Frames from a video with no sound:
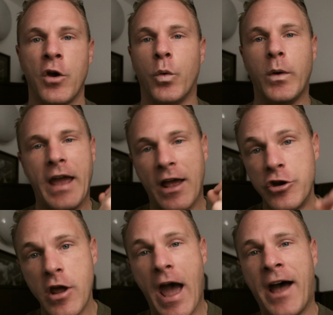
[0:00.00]
We
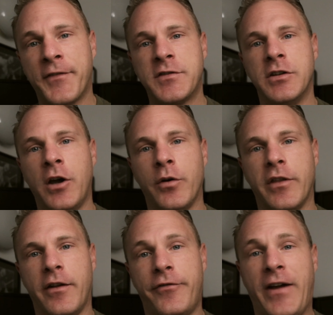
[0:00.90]
have to know
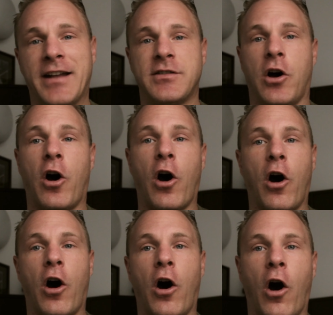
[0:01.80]
that fats
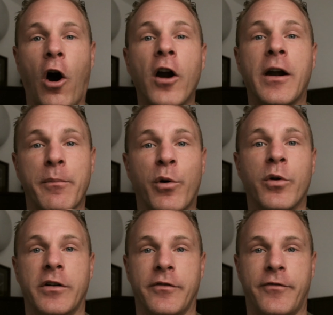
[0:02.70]
are
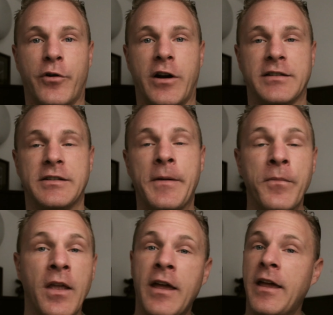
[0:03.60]
important for us.
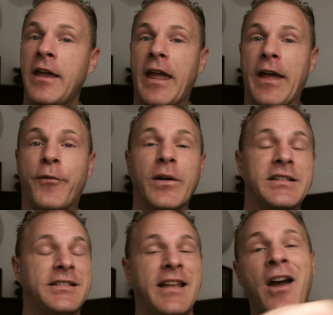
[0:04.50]
If we
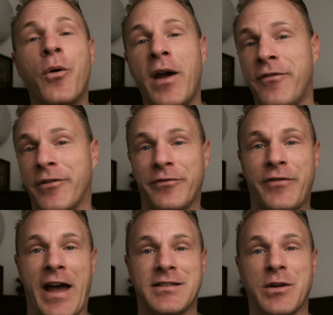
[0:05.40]
stay away from
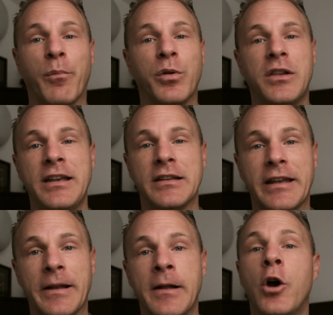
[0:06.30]
fats
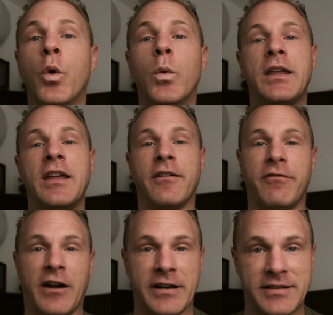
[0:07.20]
completely, we can get
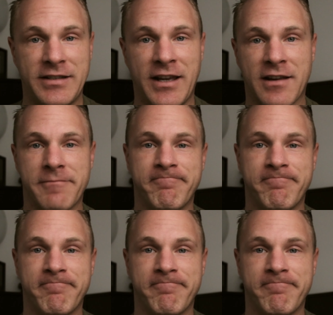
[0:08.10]
very sick.